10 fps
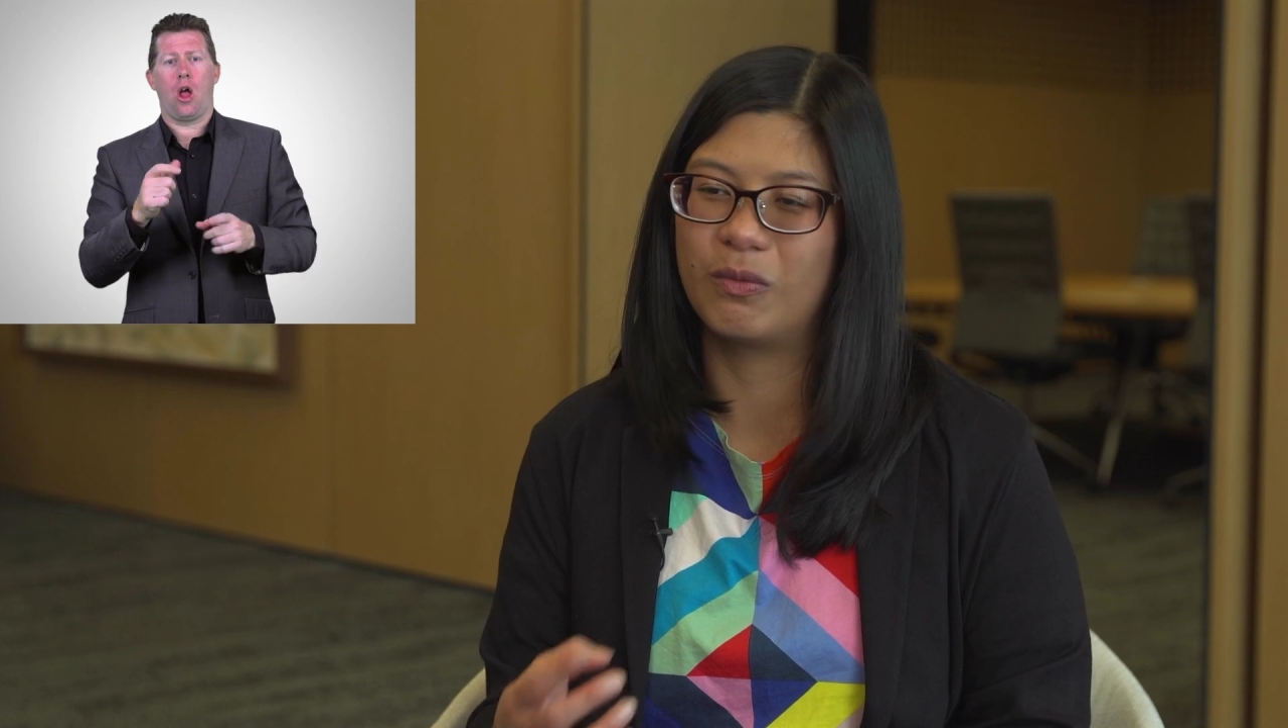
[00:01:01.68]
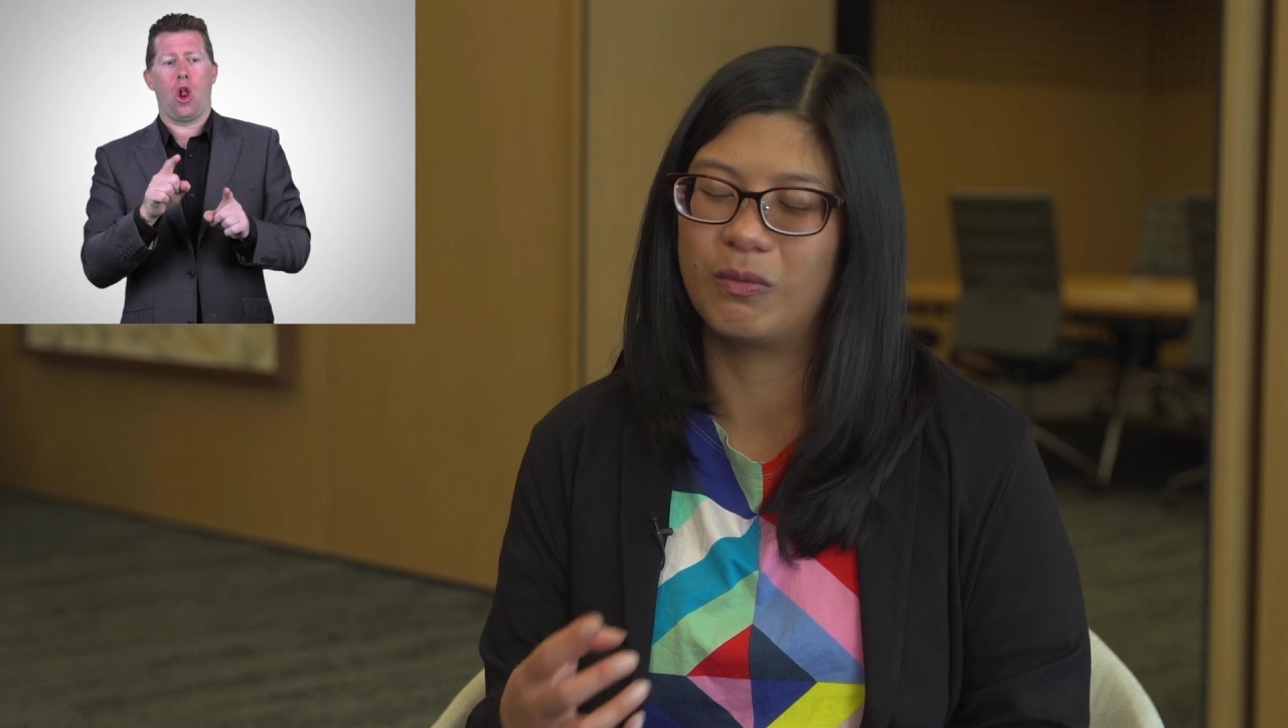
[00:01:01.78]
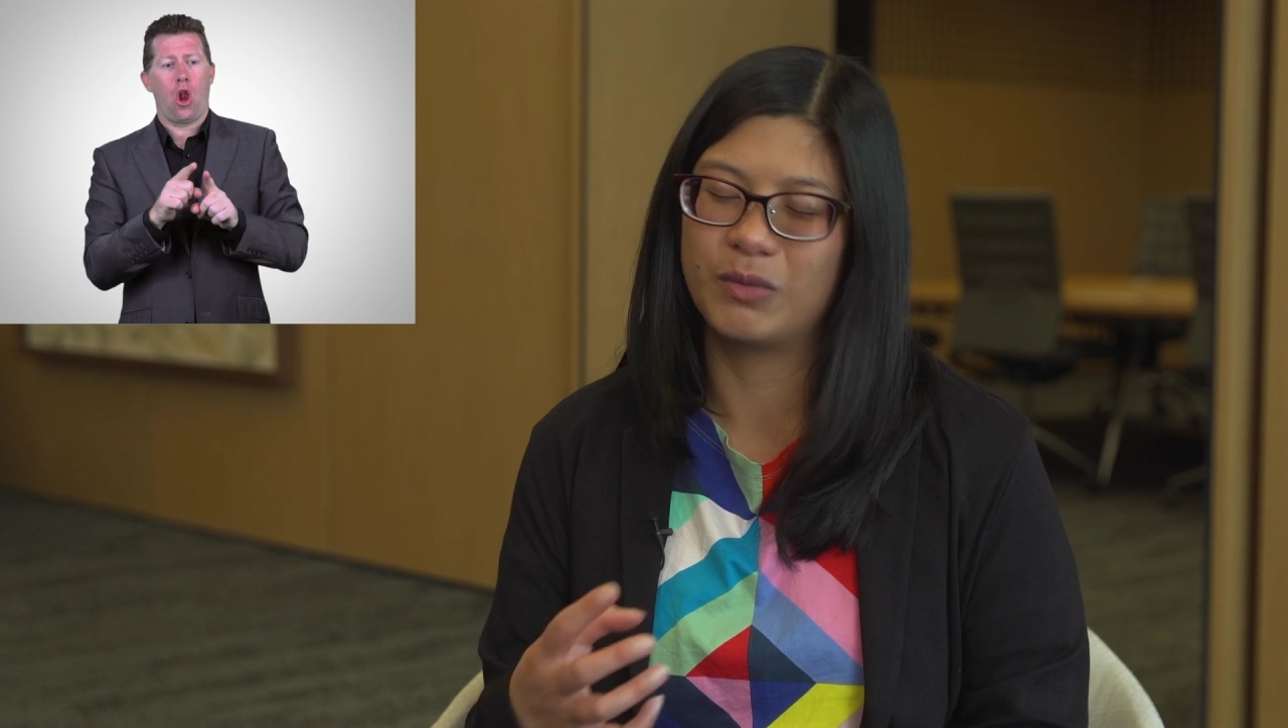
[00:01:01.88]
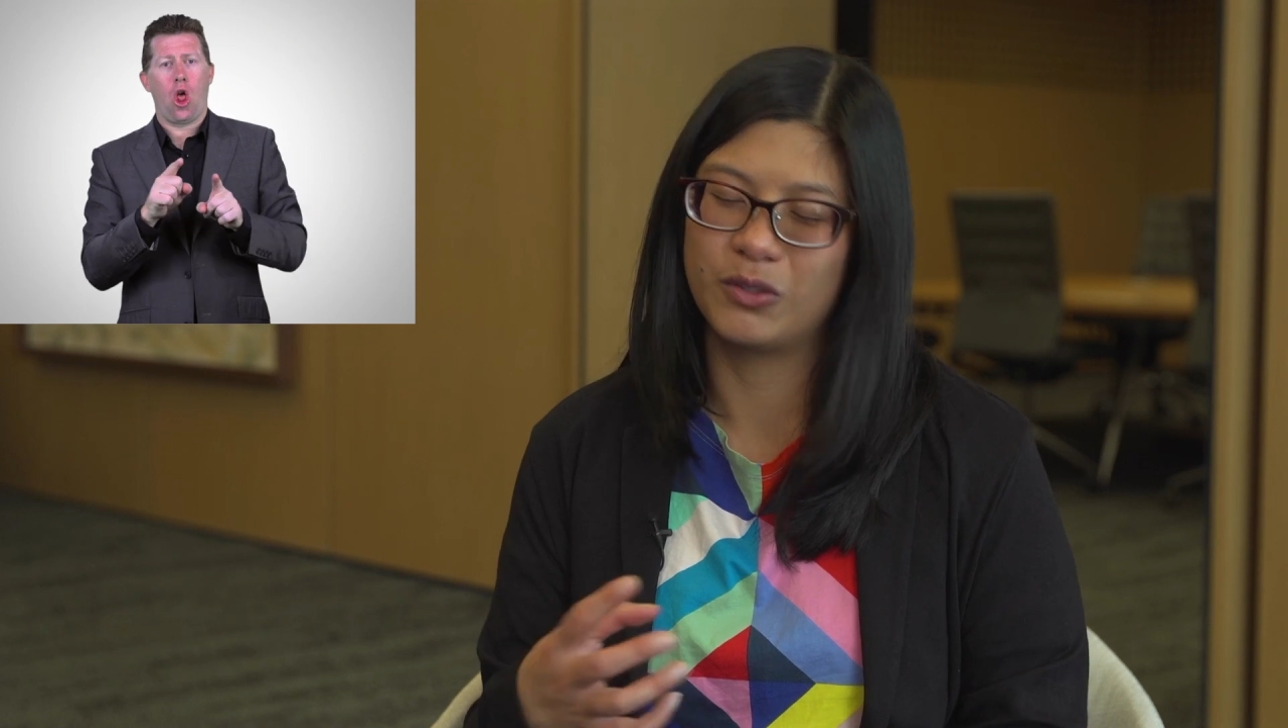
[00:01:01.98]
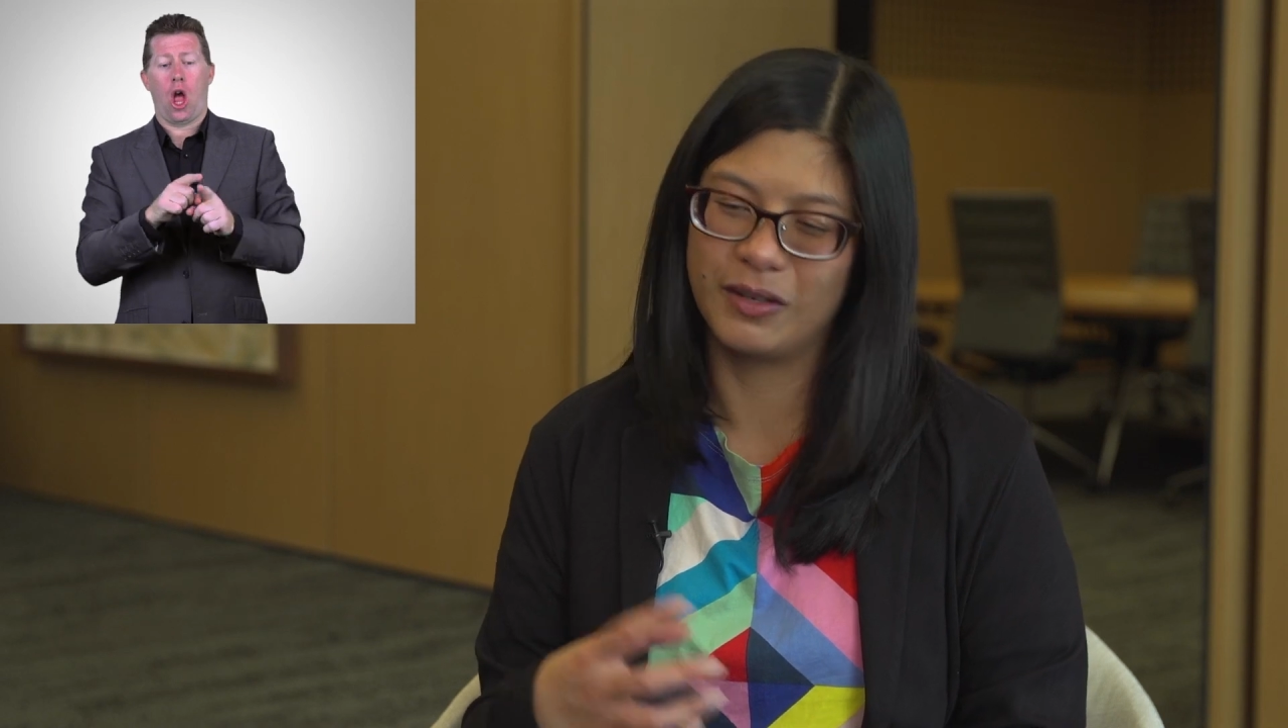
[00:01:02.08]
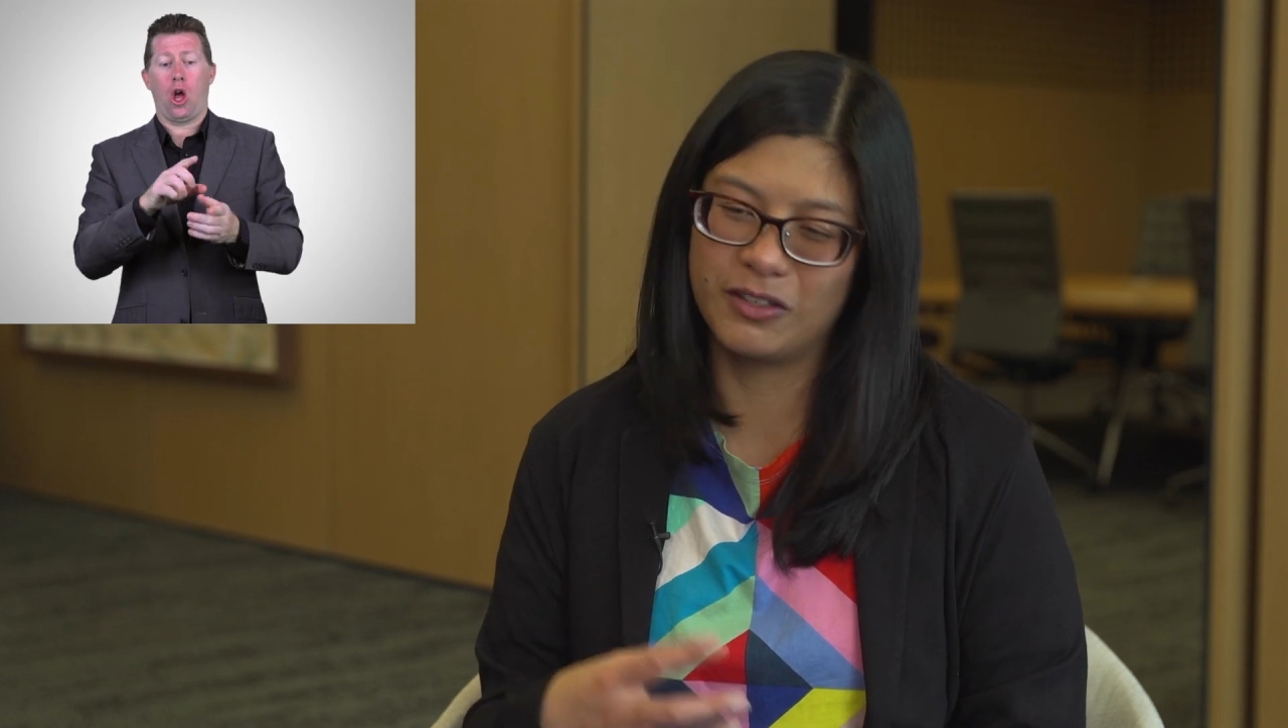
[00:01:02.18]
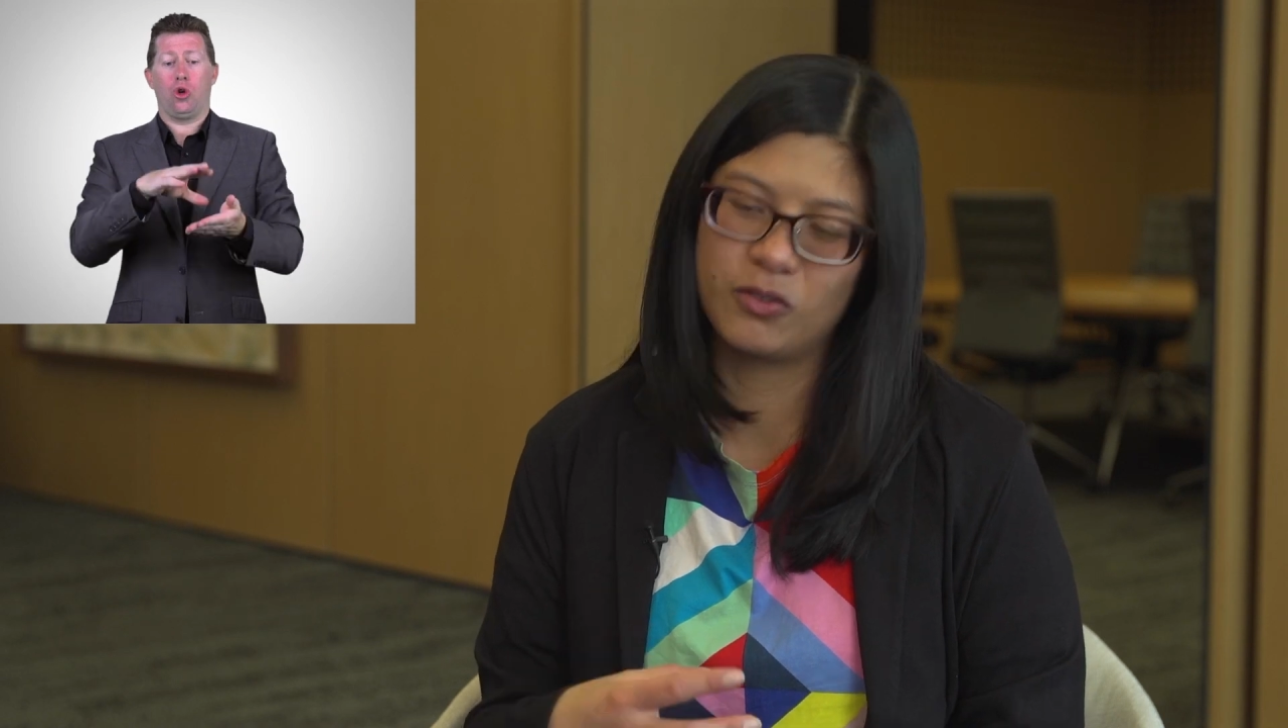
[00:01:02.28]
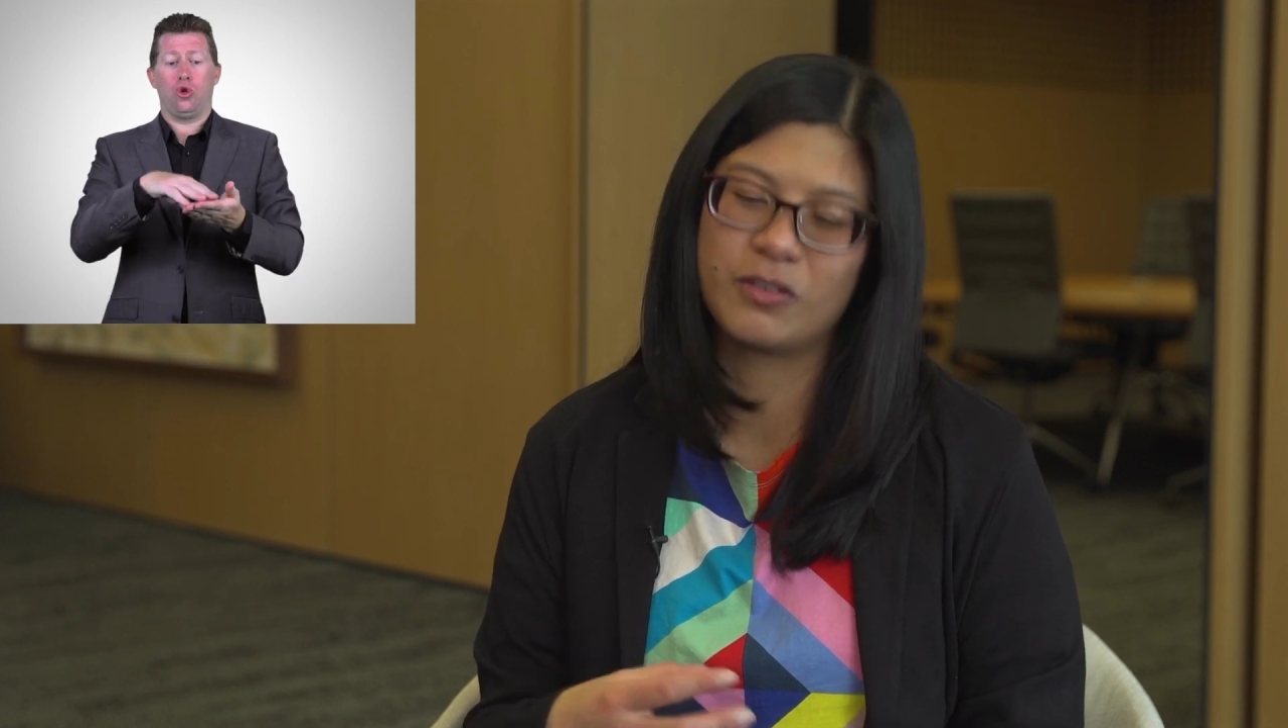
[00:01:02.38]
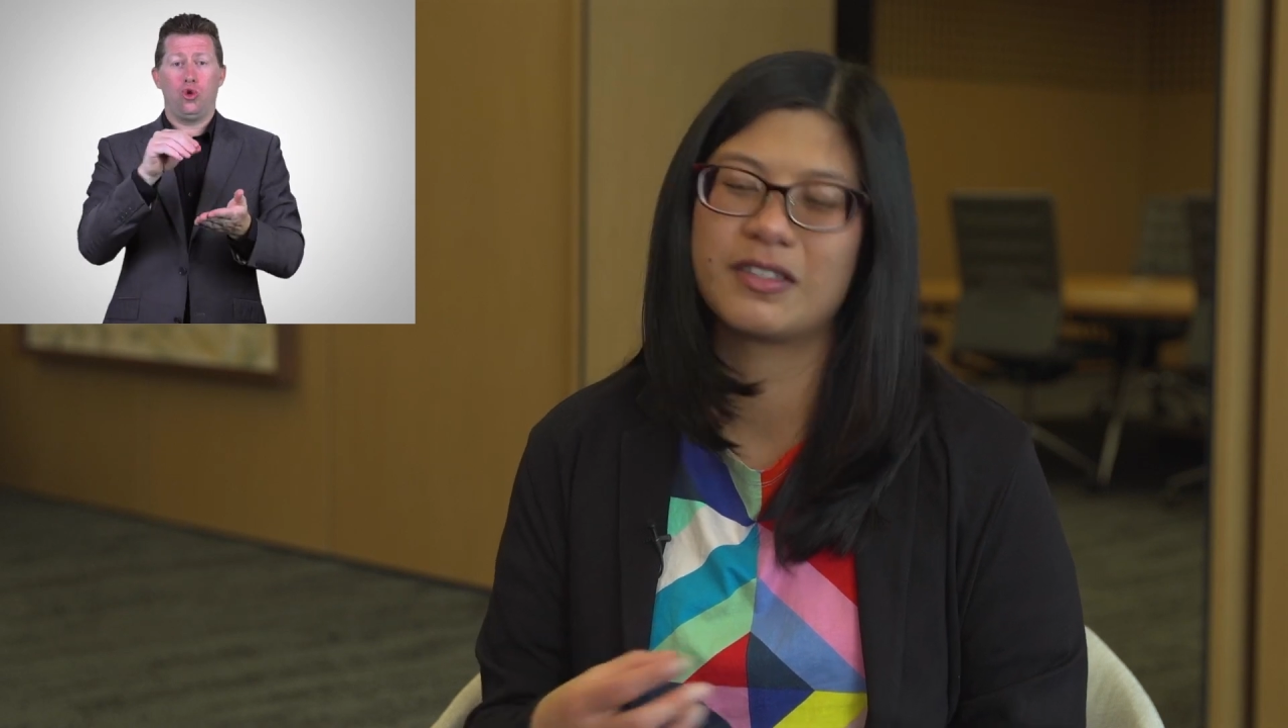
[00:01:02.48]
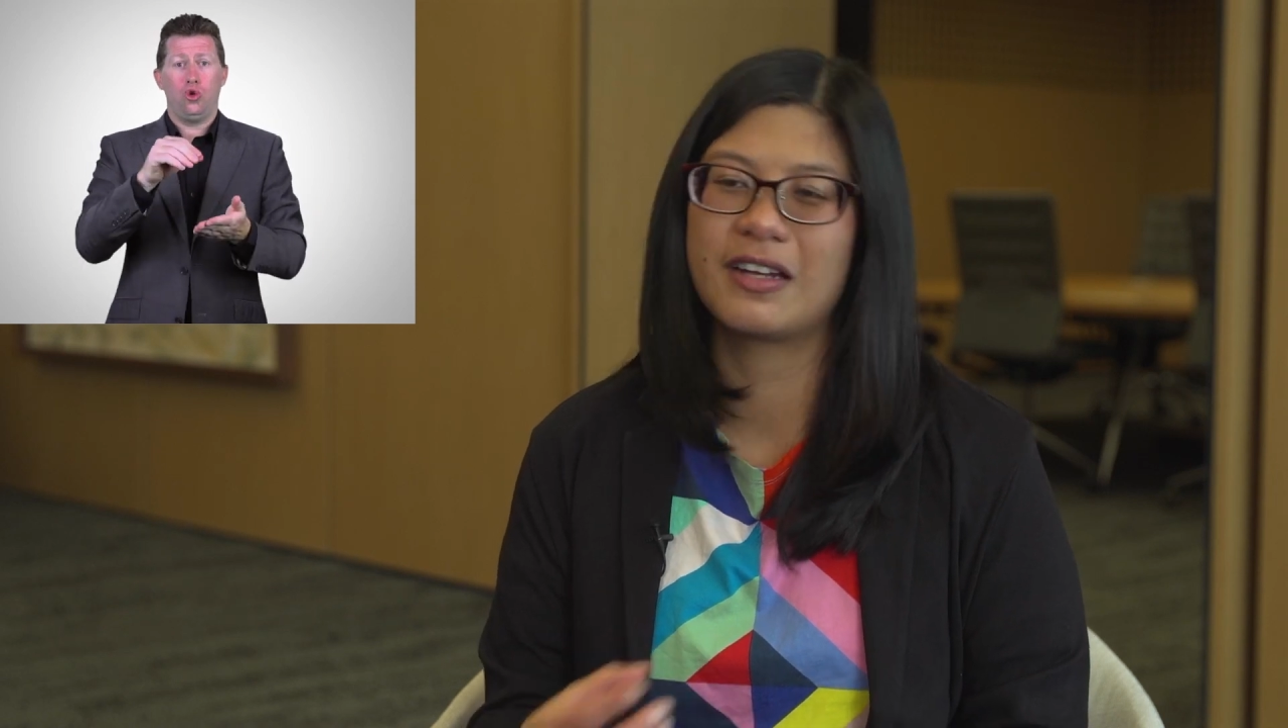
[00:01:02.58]
between
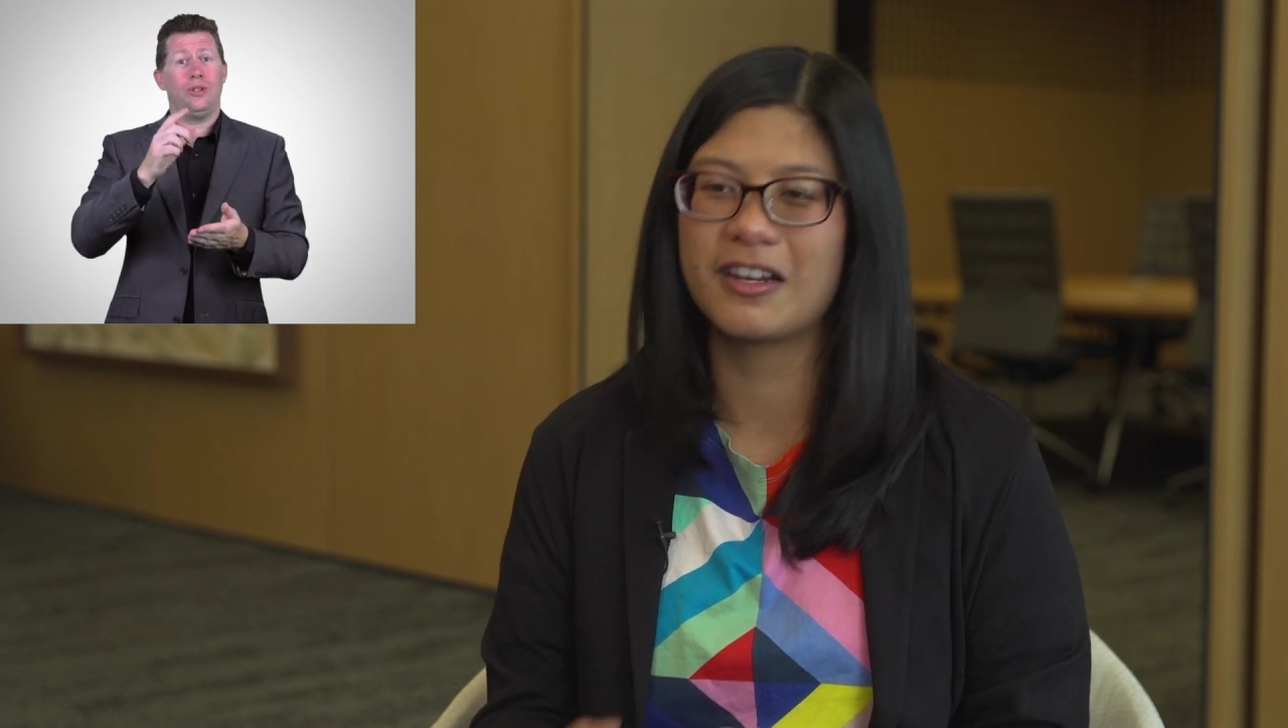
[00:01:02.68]
students and